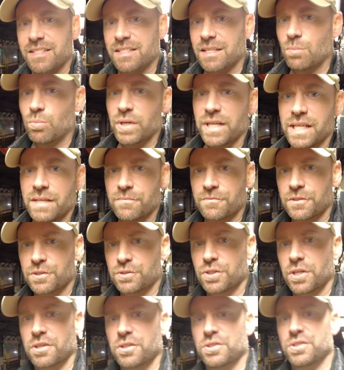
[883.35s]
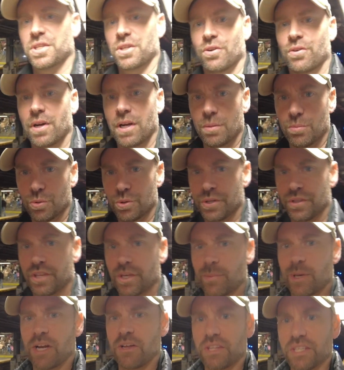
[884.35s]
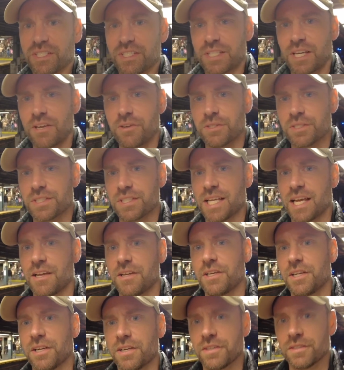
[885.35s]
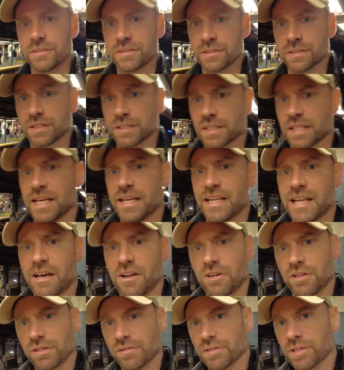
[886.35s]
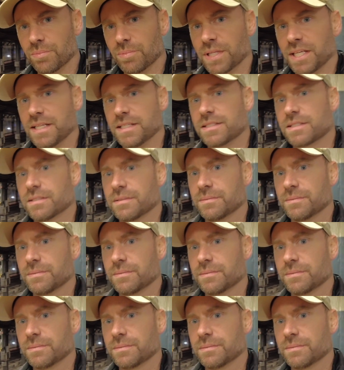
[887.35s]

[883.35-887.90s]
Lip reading: Subway infrastructure is incredible when you think about all these tunnels down here laid out all over the place.